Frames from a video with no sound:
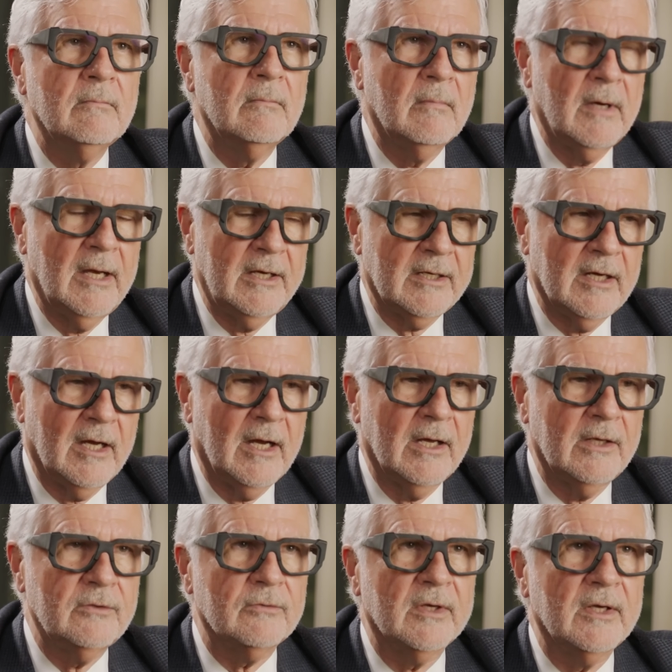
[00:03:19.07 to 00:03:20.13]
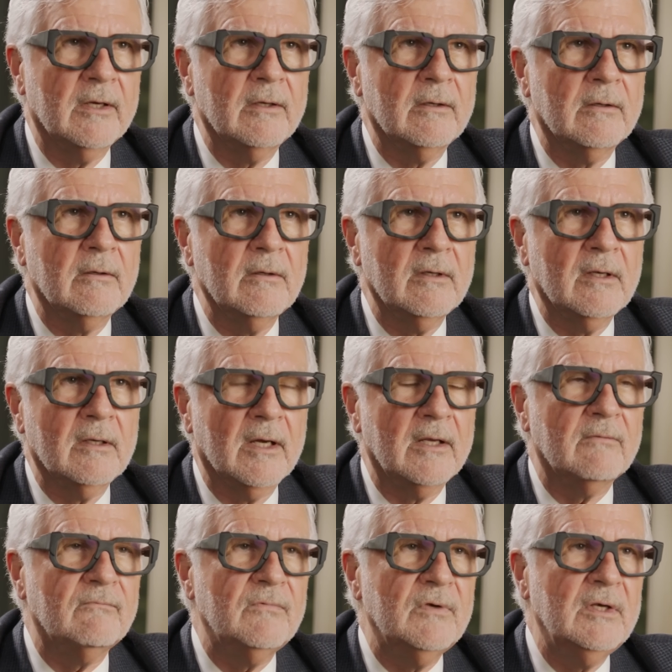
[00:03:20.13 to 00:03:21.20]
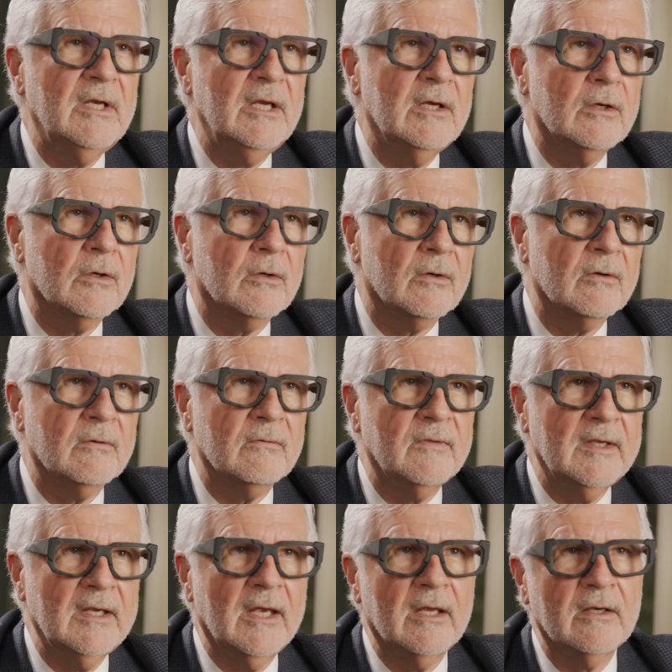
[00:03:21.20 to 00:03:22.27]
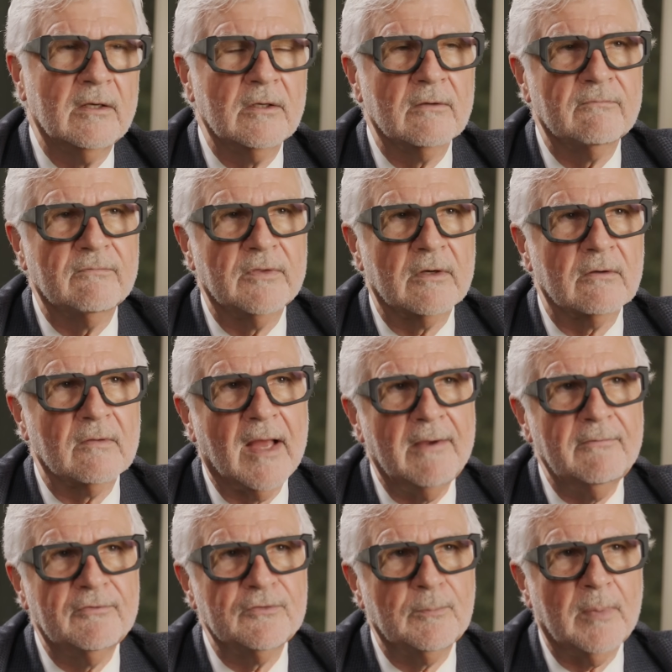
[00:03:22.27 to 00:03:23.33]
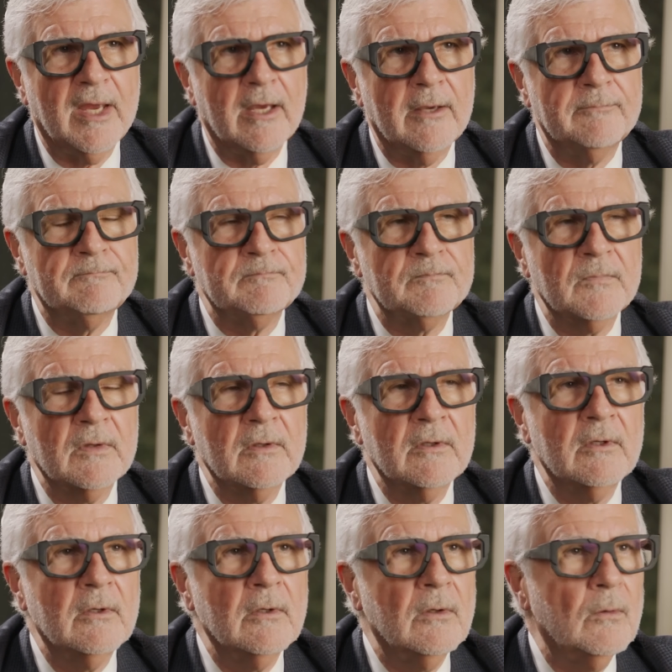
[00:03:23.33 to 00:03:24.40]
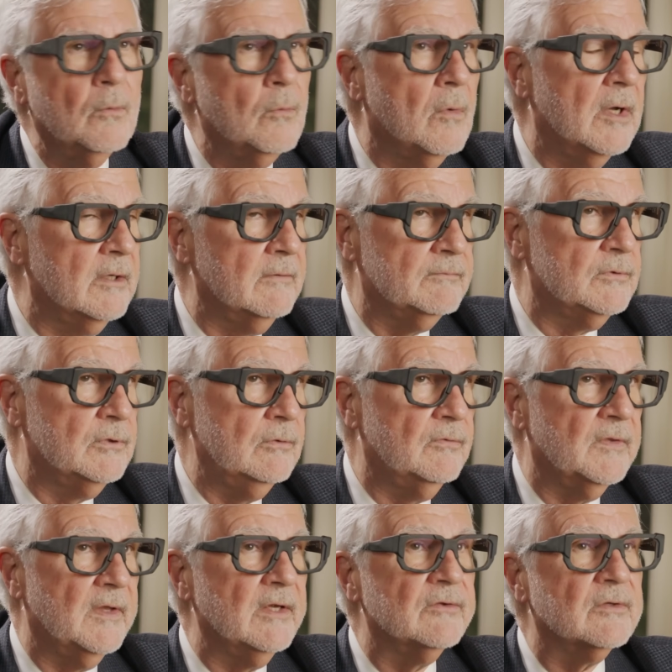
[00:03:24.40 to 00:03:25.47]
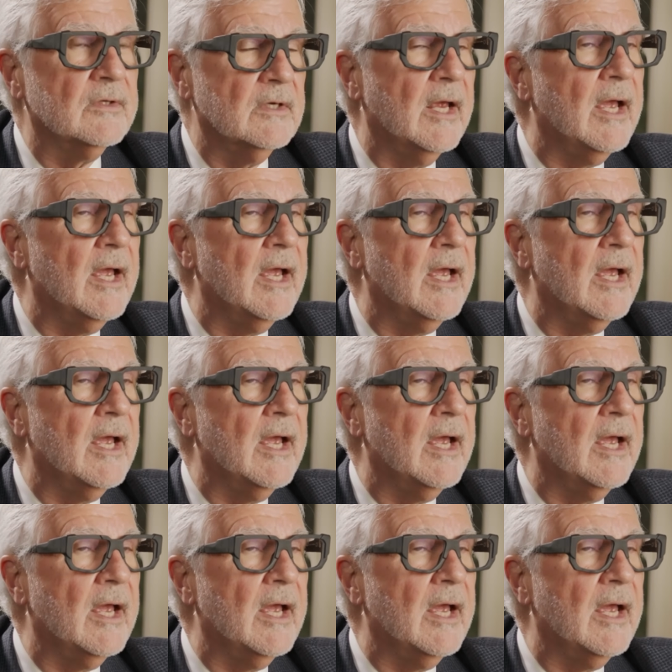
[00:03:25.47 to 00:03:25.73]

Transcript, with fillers: mitochondria kind of near the end of their lifespan, one of two things can